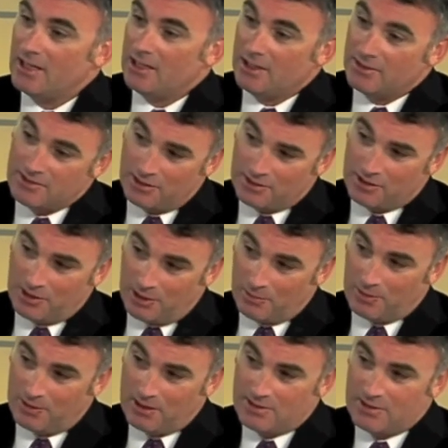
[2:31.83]
it's not the
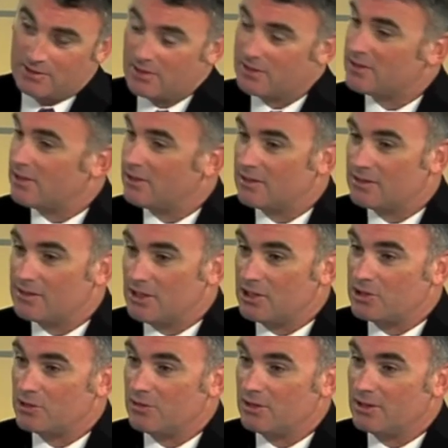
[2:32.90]
companies, as I said, that's
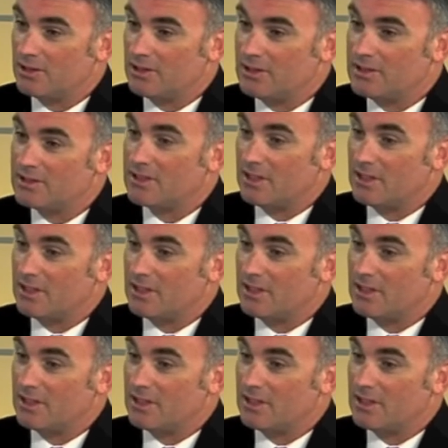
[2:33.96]
issuing these.